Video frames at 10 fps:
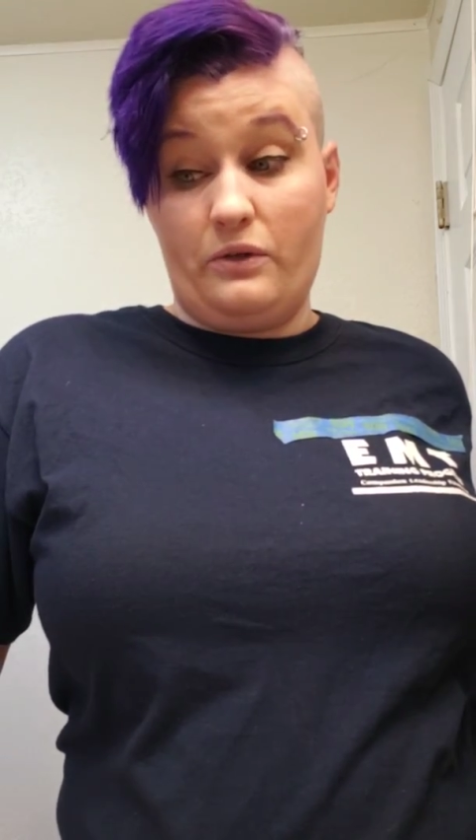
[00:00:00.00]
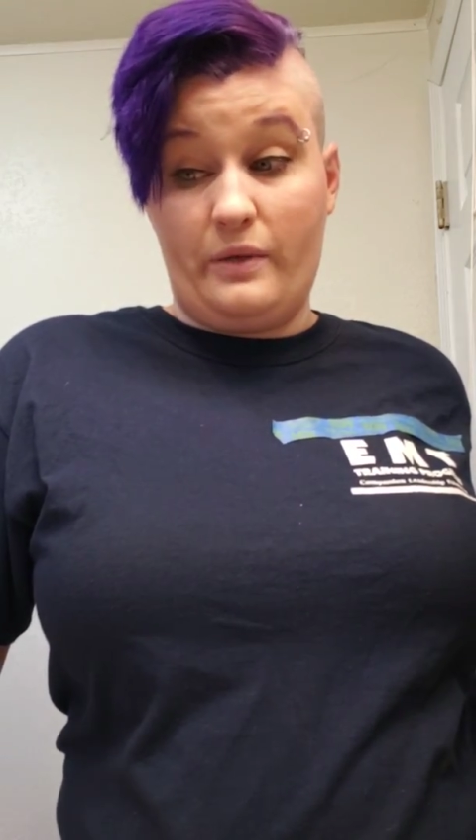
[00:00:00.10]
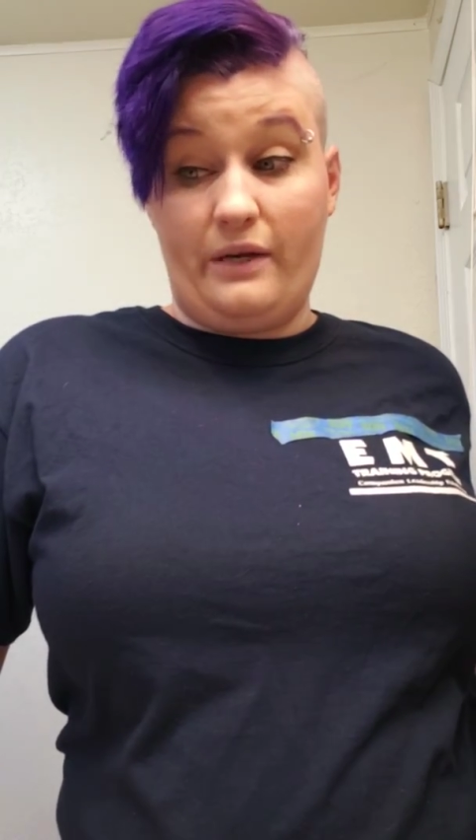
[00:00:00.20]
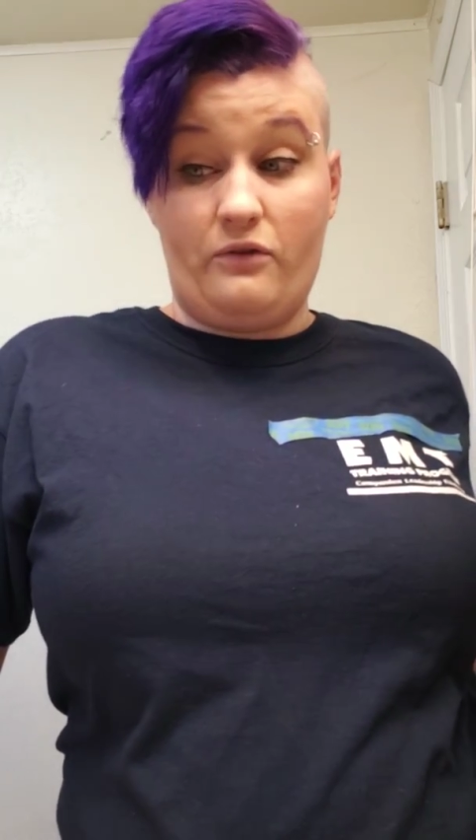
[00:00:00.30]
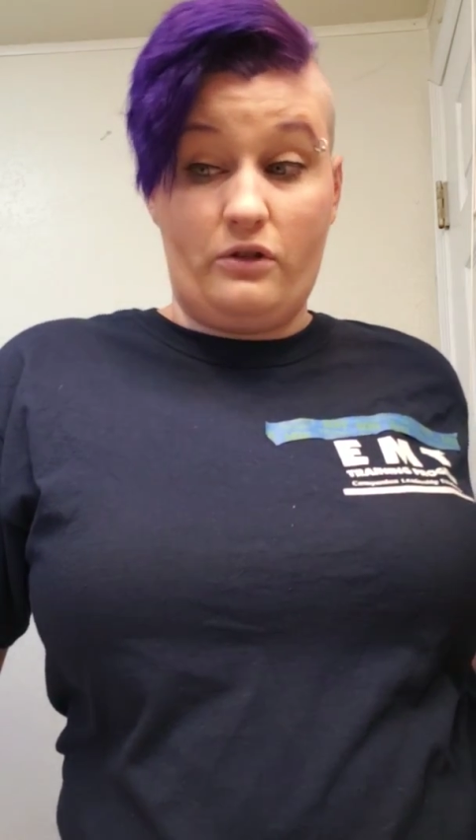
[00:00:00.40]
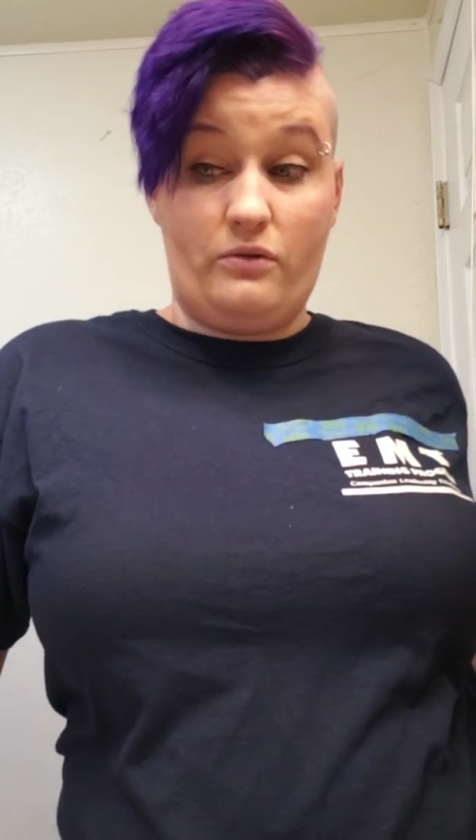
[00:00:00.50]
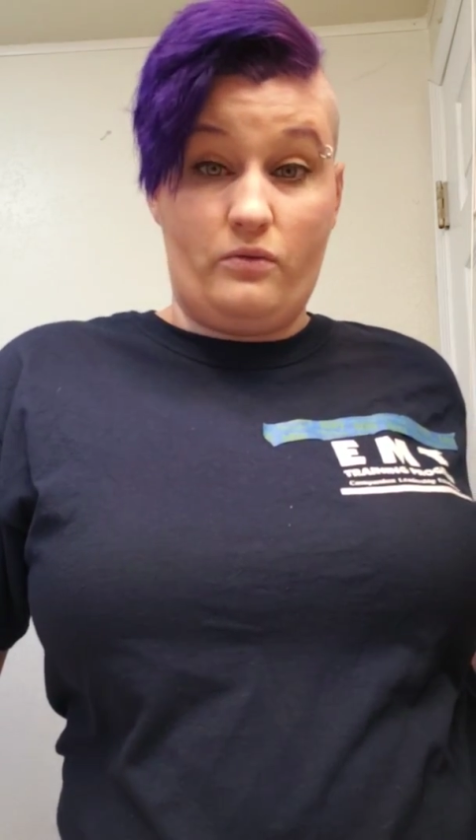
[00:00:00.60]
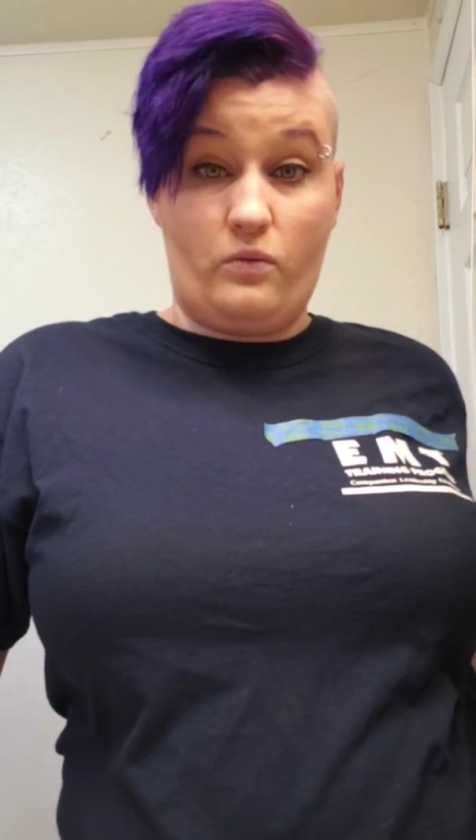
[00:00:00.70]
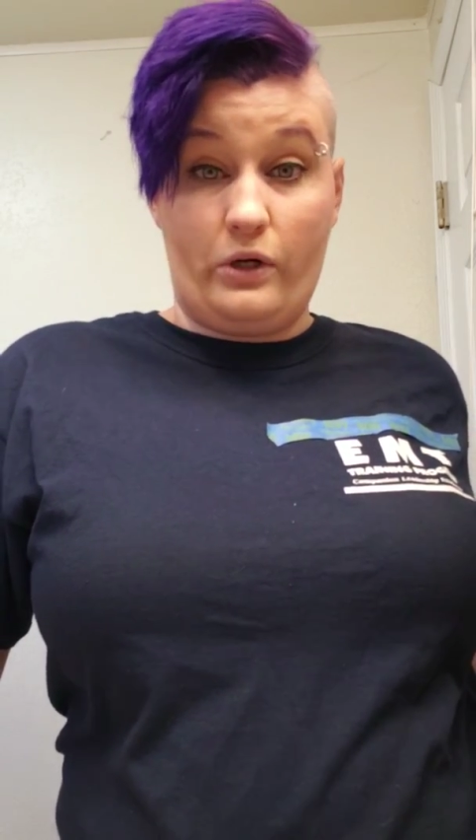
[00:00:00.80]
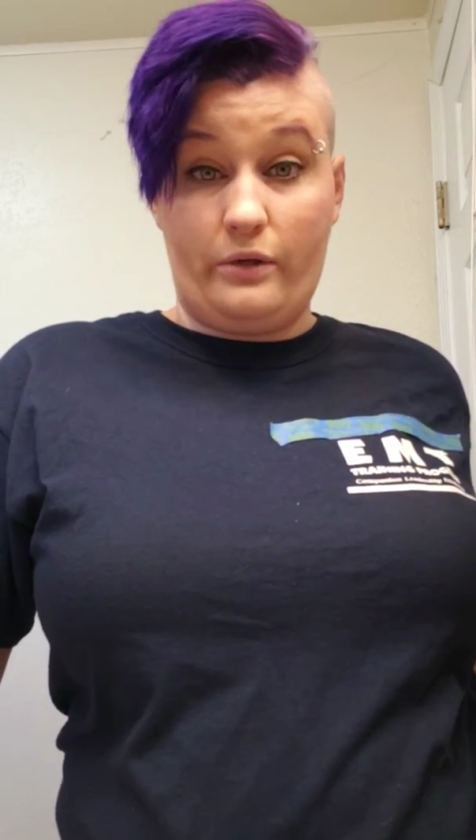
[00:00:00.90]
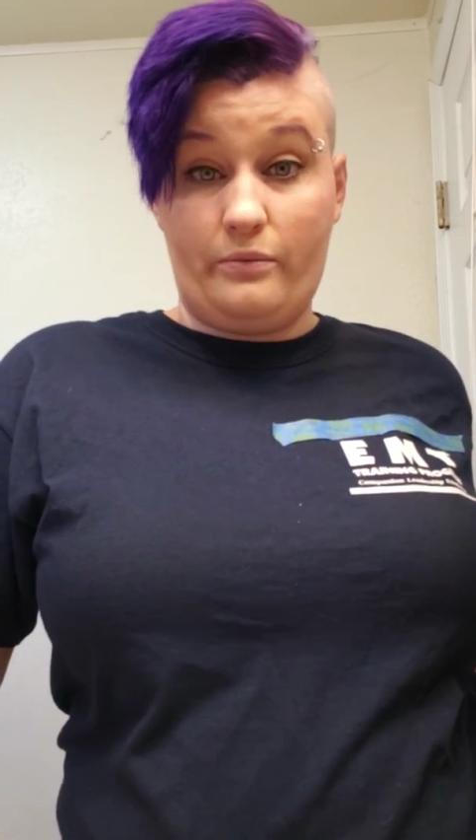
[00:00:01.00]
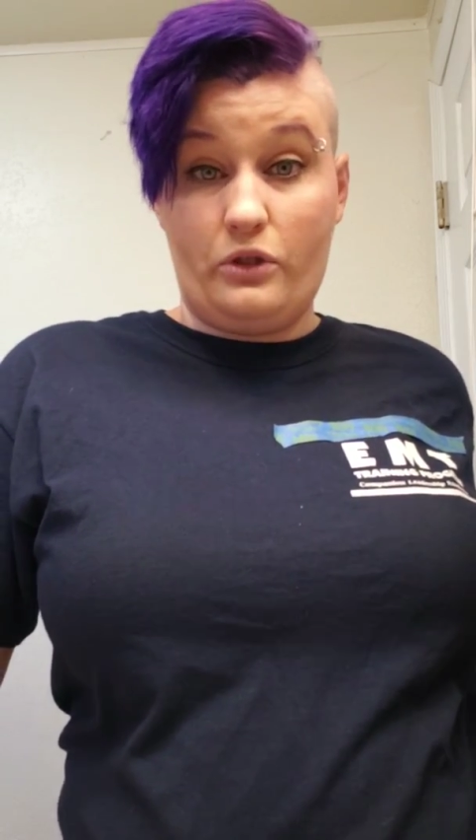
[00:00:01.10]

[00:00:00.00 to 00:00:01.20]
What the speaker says: and we have to work them.